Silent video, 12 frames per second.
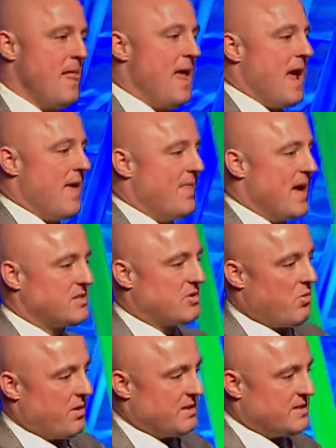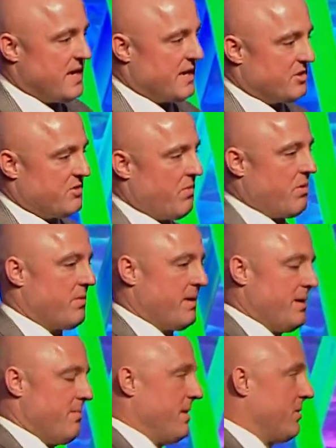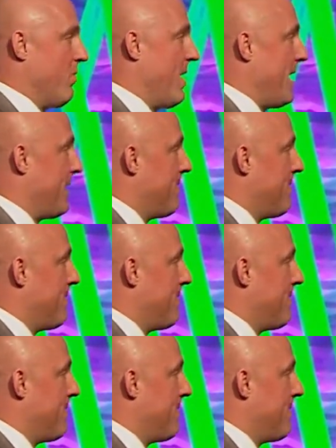And that's going to take us forward in a big way.